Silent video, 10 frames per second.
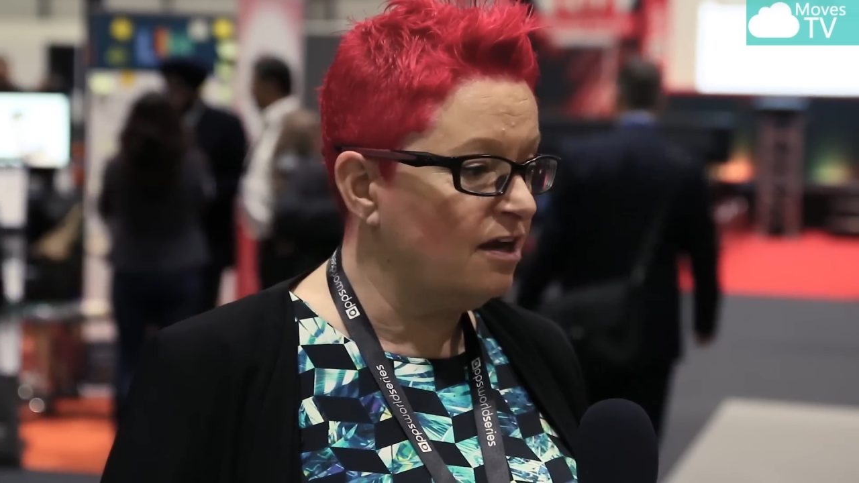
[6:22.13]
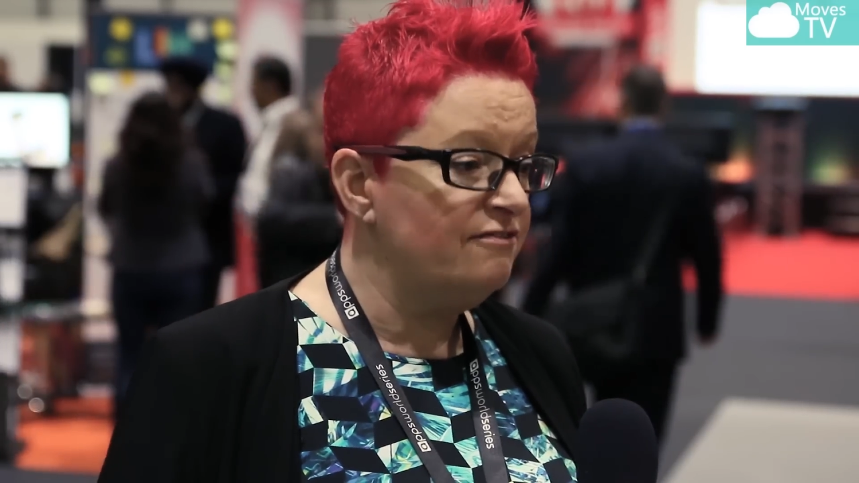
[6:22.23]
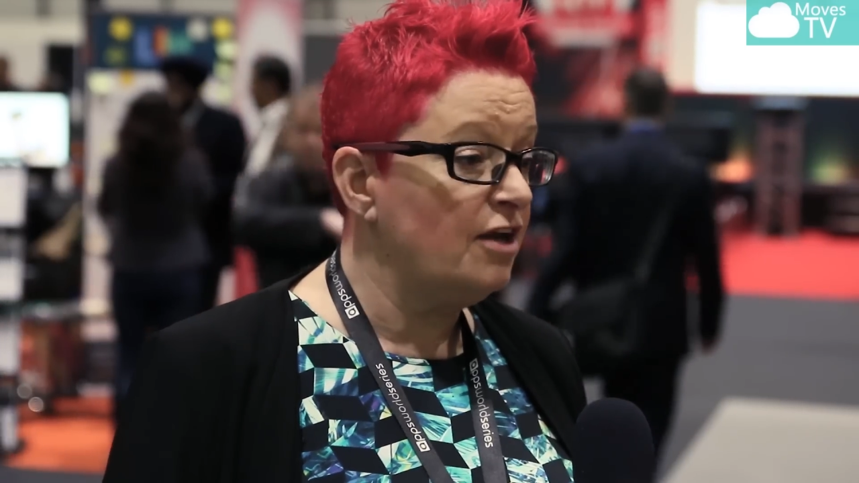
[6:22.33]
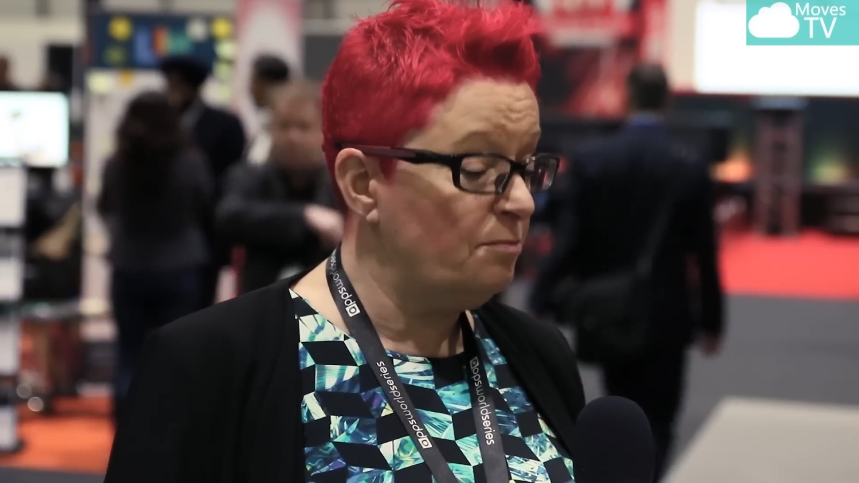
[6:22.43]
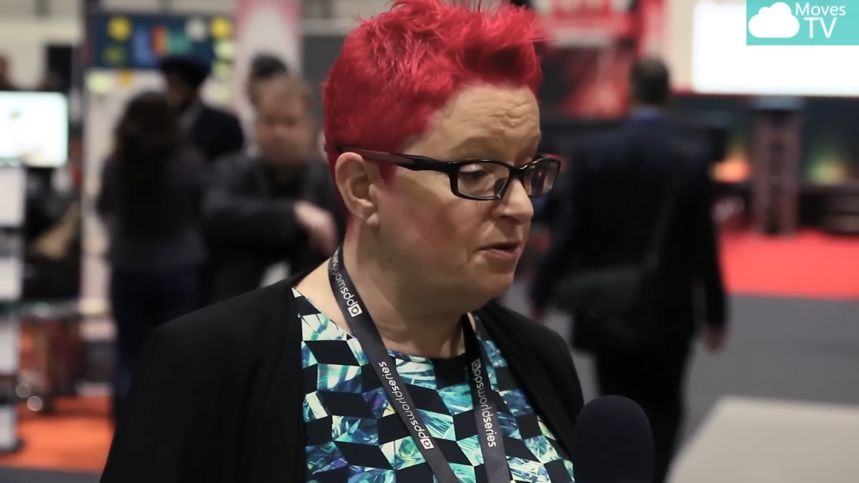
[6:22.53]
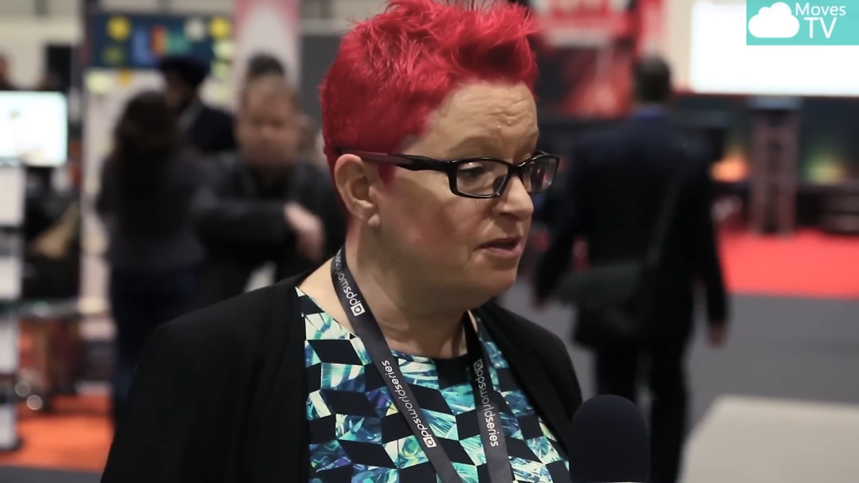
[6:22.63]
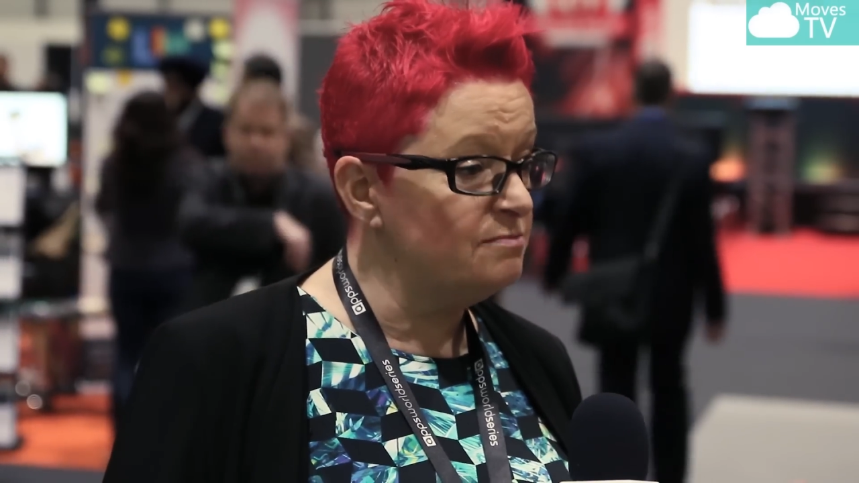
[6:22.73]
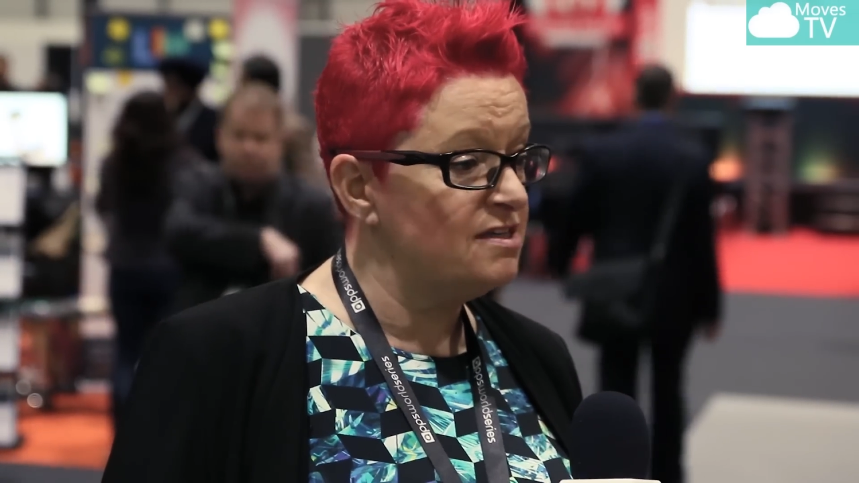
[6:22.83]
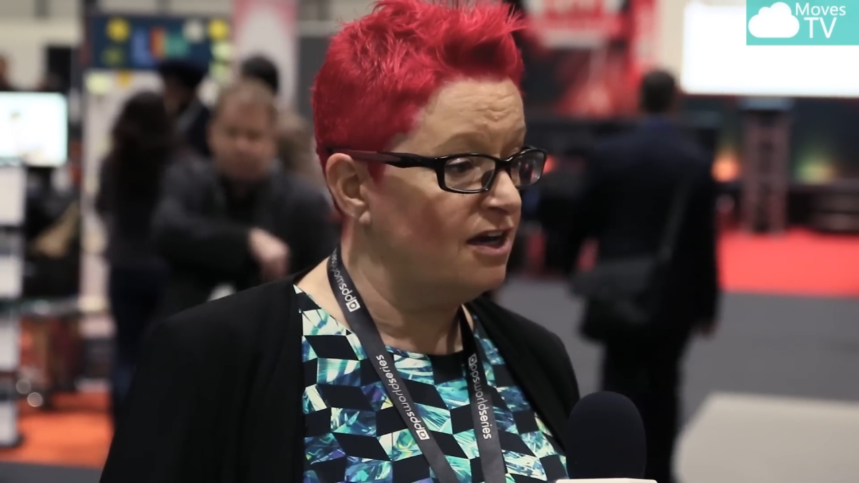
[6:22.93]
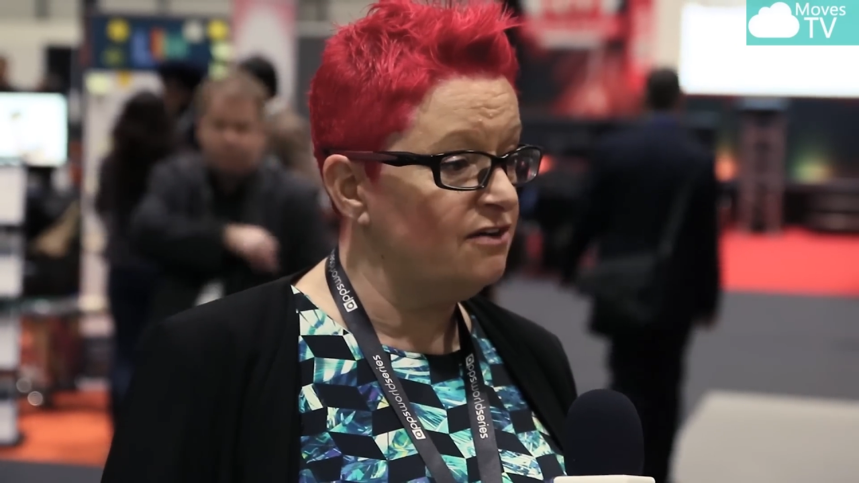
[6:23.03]
kind of like put
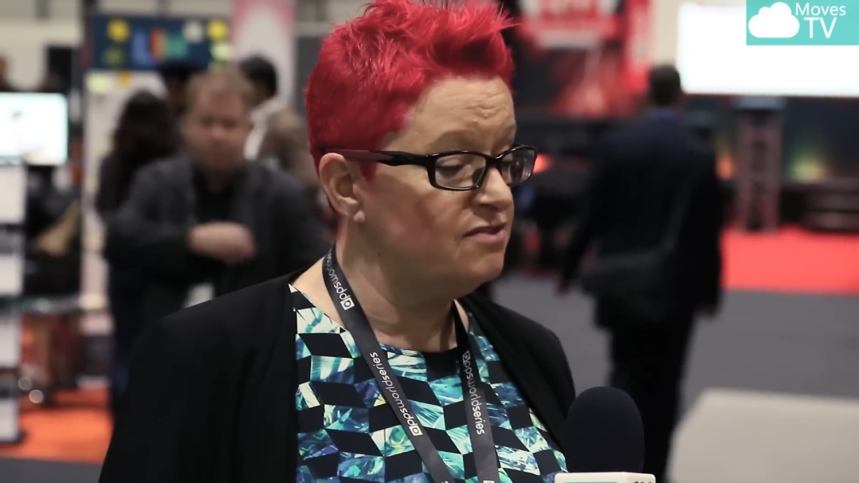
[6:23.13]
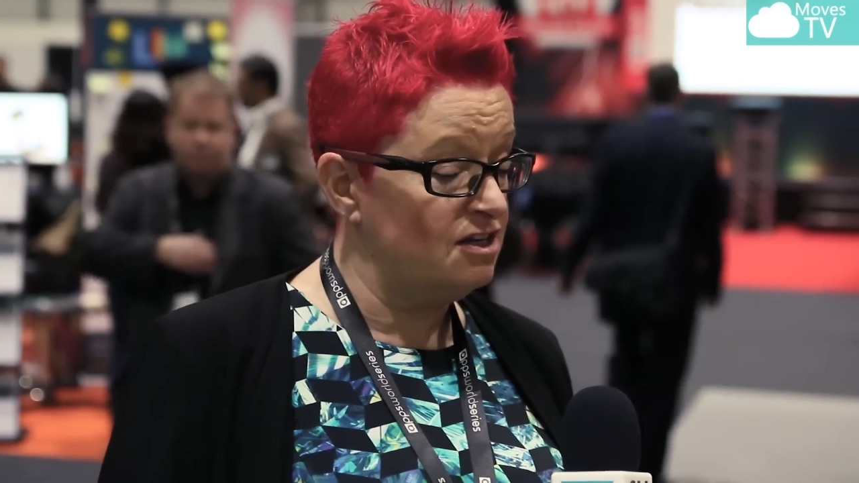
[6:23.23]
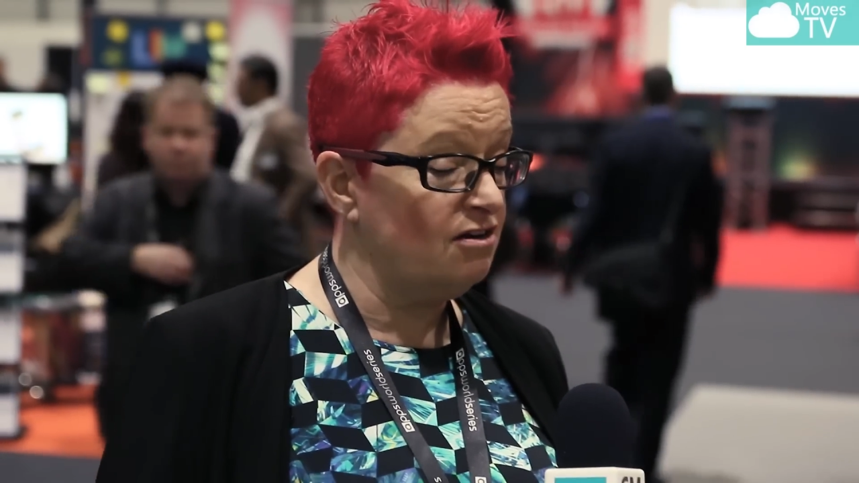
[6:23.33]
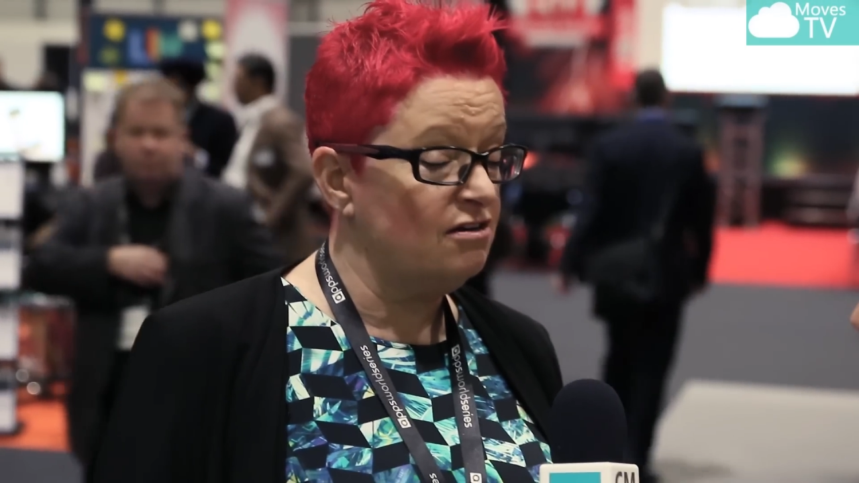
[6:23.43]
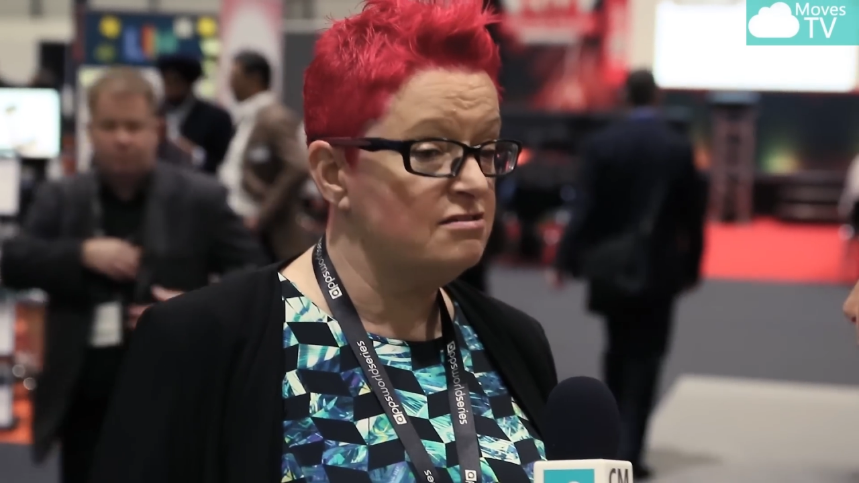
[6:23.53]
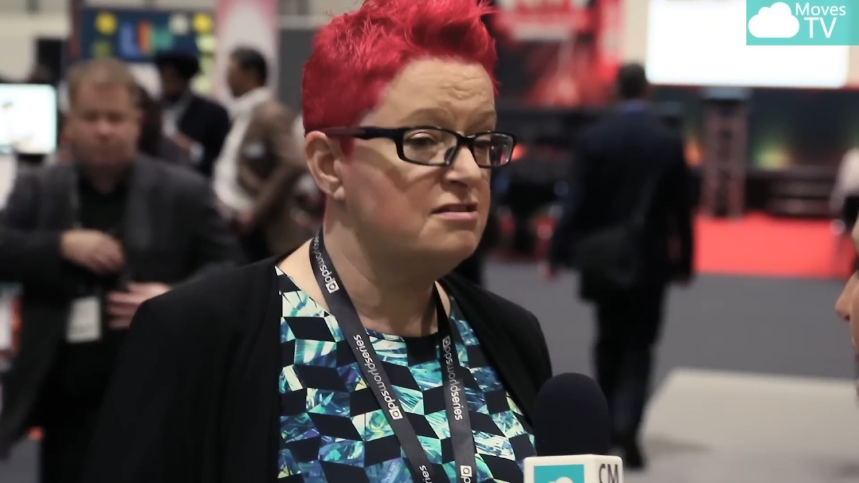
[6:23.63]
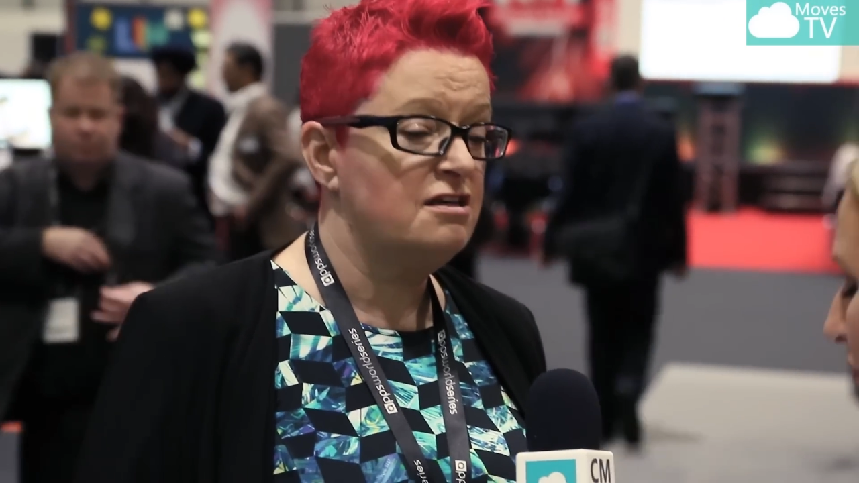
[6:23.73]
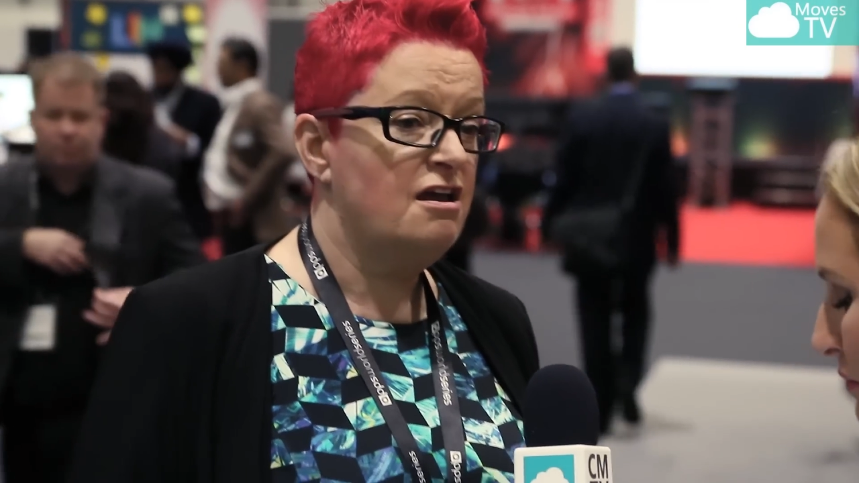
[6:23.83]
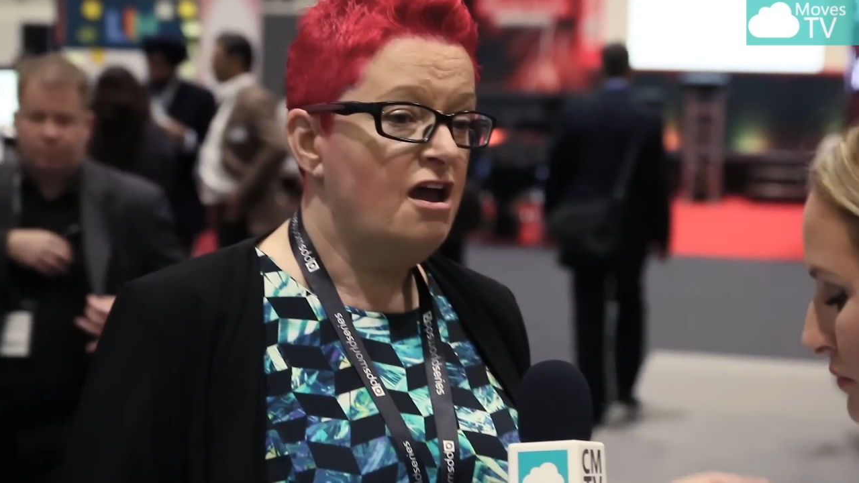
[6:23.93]
themselves last.